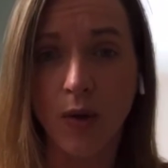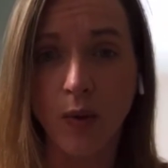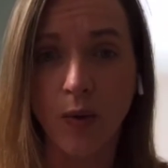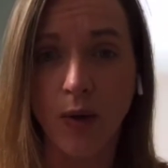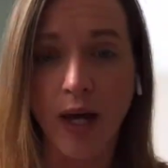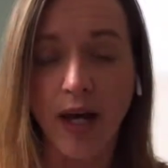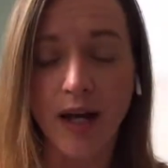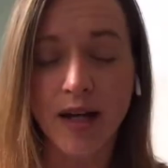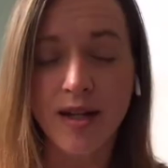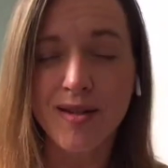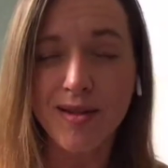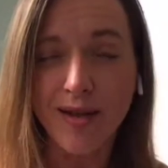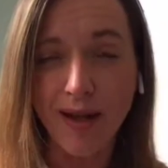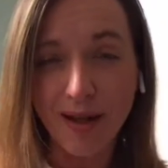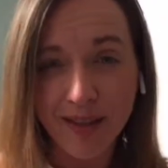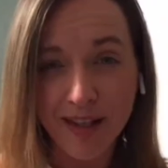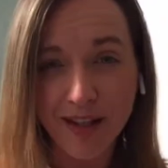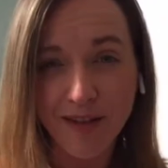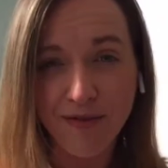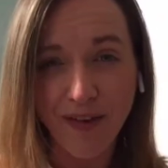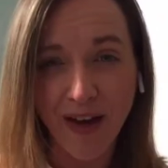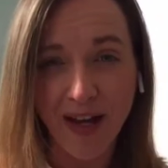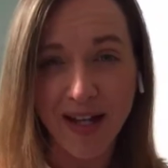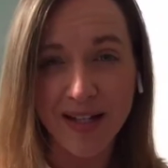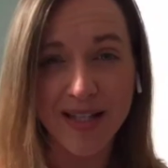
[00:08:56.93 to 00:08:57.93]
Okay, it's nothing
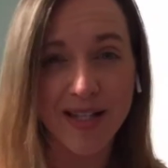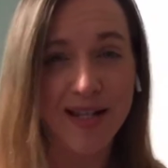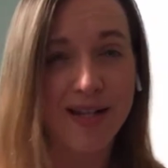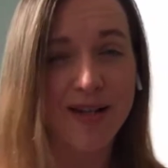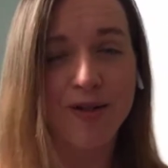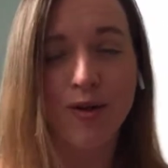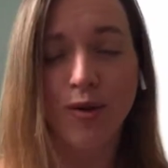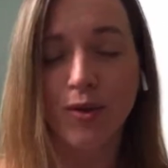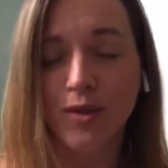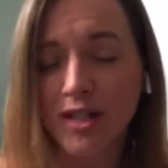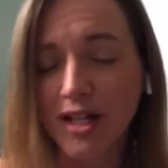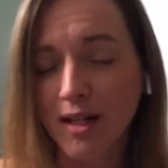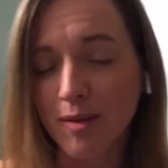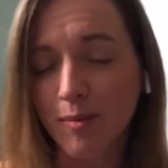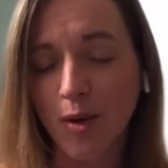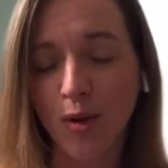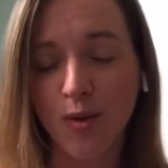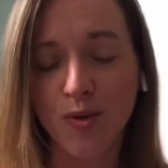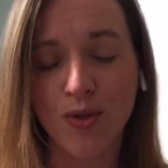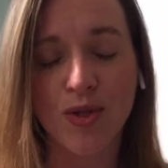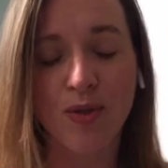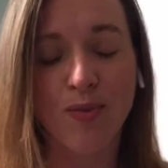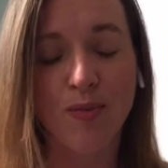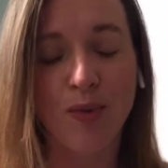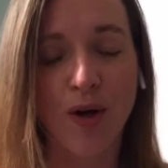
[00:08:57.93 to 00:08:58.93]
fancy. You don't need a
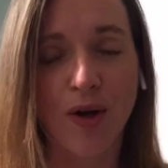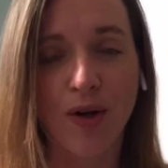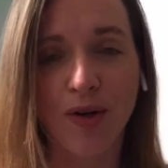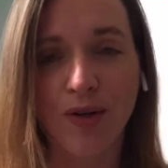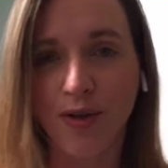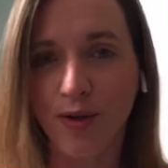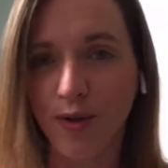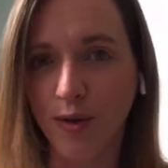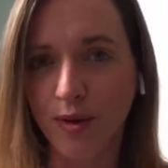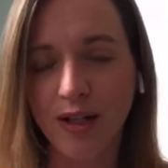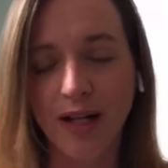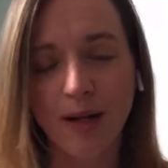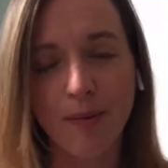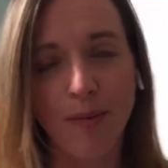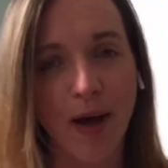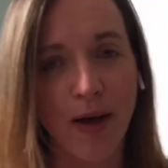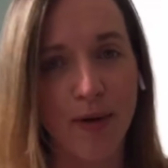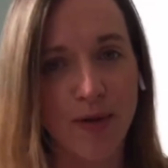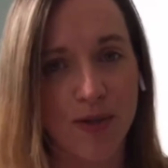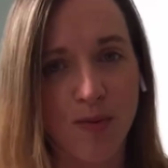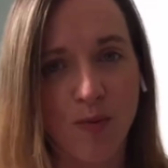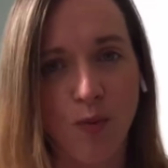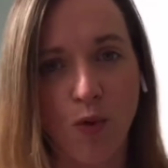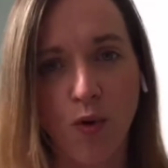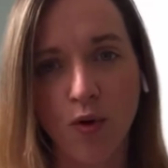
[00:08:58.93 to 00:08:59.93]
Bosu ball. You don't need a
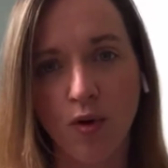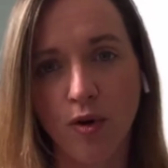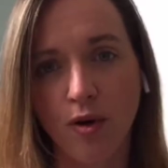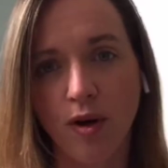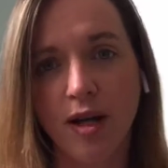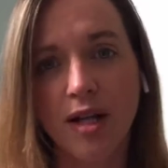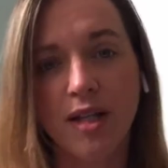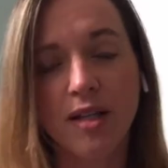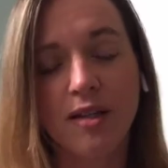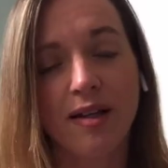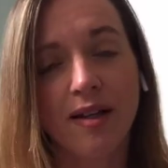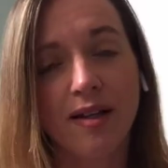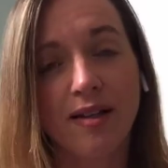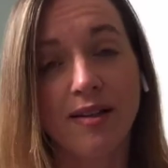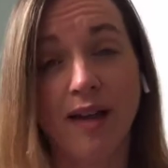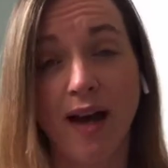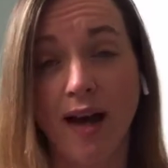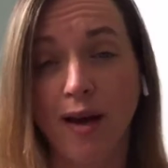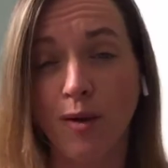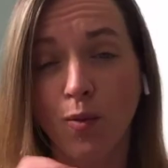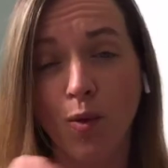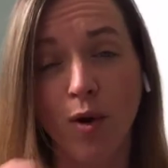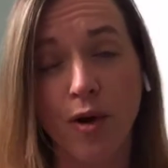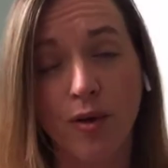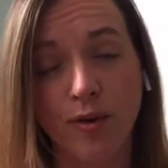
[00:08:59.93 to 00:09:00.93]
balance board or anything like
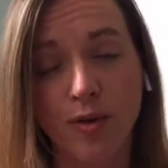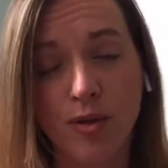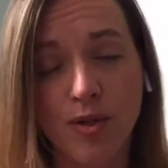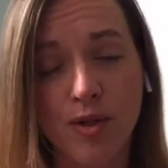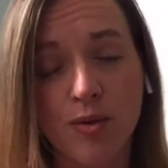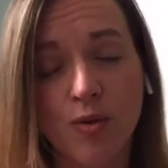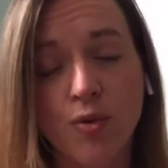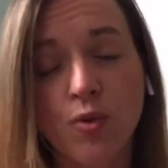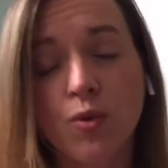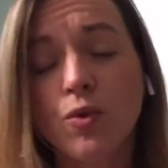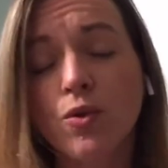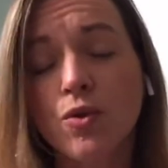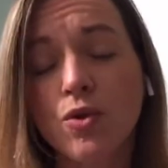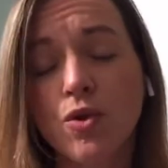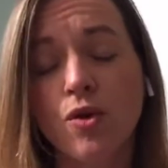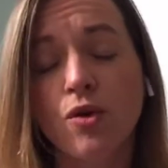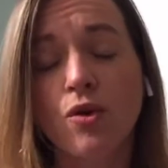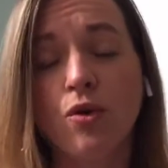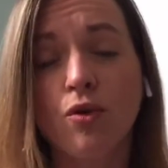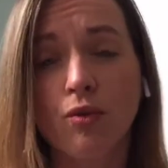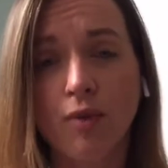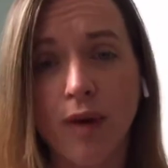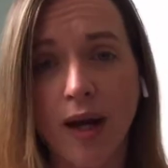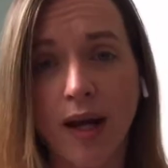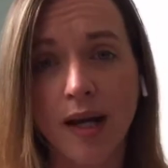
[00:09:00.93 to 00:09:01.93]
that. While those tools are
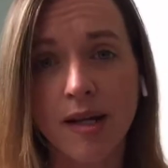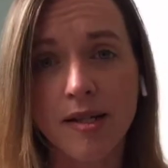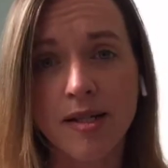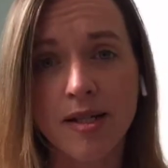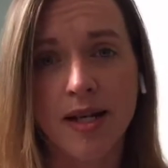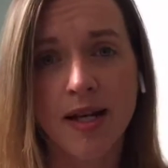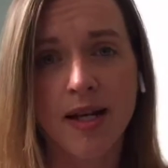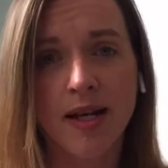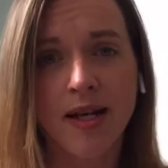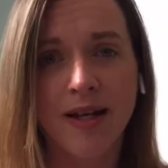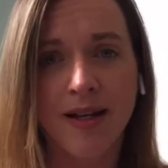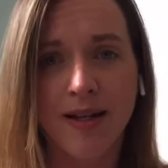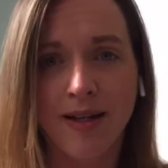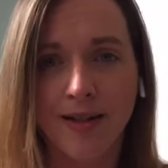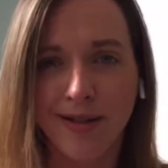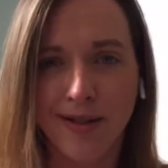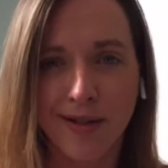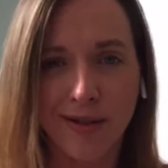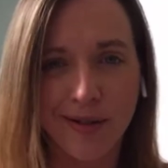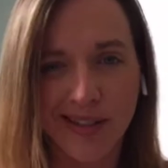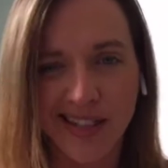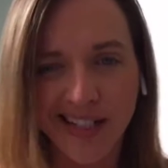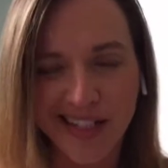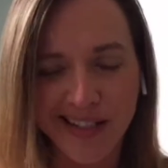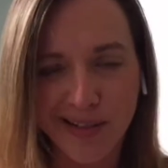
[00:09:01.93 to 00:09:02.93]
great, you
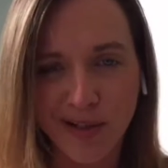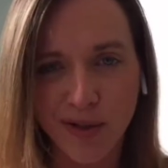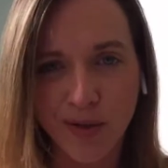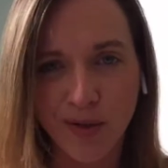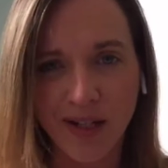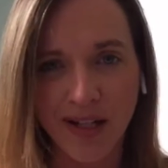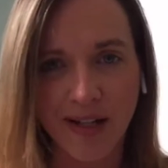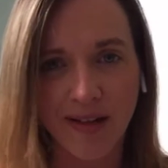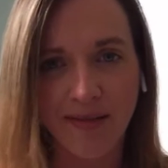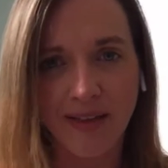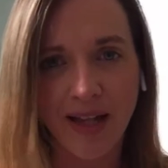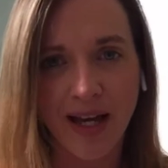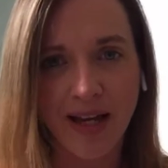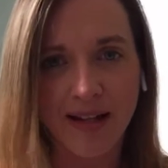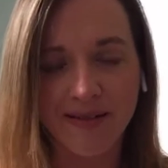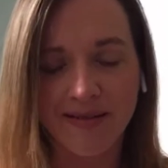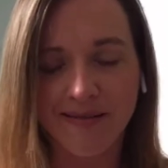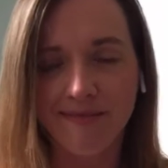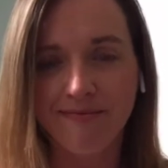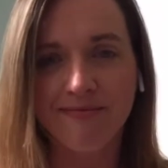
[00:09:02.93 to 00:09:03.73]
don't need to do any of that